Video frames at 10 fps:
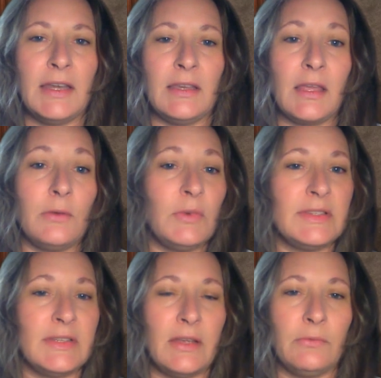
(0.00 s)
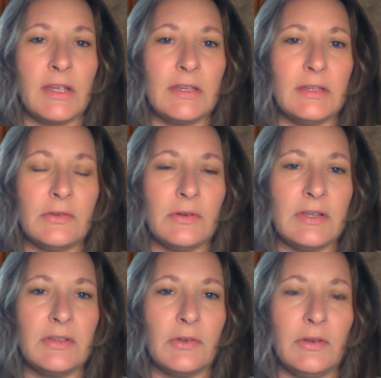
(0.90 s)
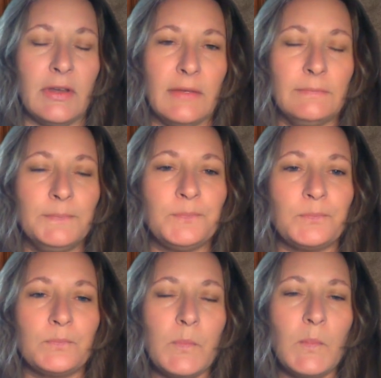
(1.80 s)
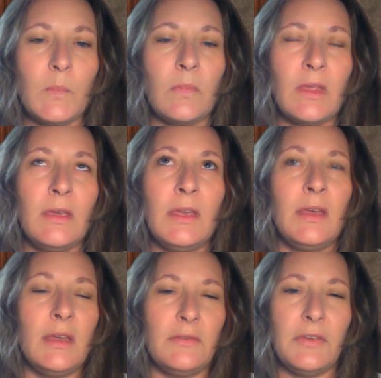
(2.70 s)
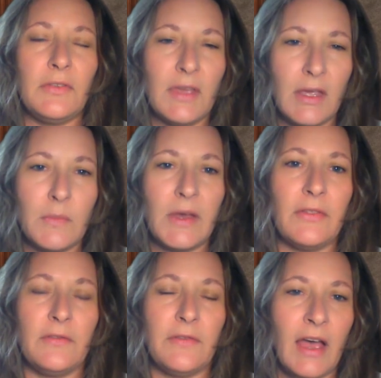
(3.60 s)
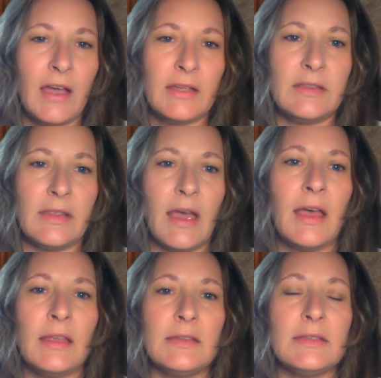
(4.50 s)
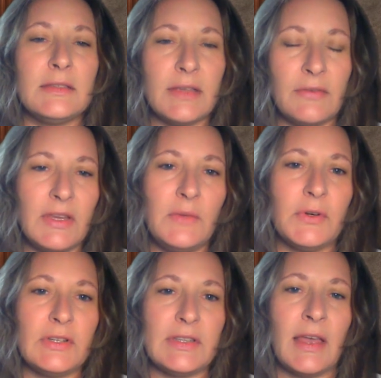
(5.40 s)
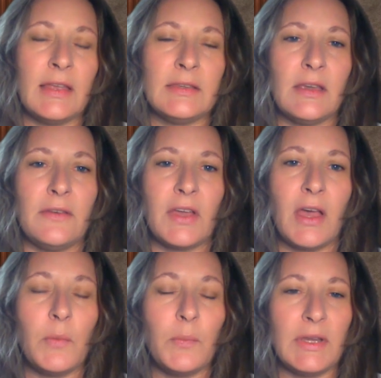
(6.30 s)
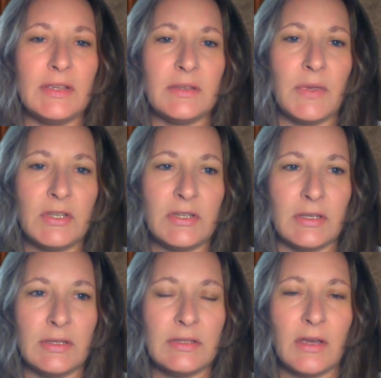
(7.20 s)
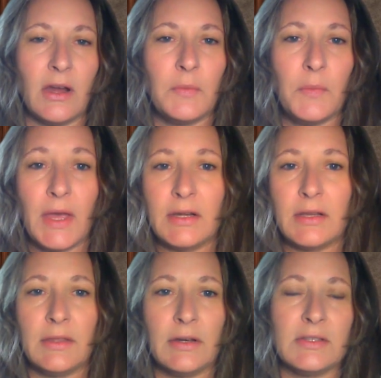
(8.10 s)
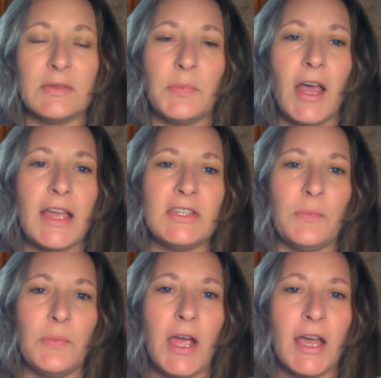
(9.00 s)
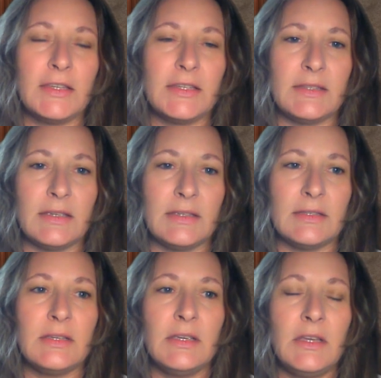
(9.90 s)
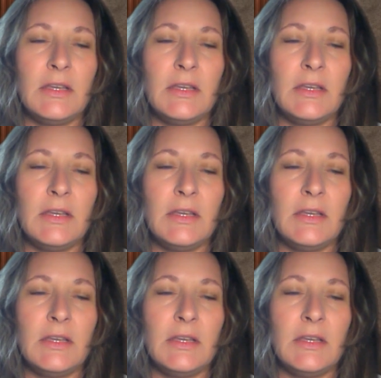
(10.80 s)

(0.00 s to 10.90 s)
and can withstand regulatory scrutiny. And if you think about the fact that 70% of a company's emissions are embedded in their supply chain practices,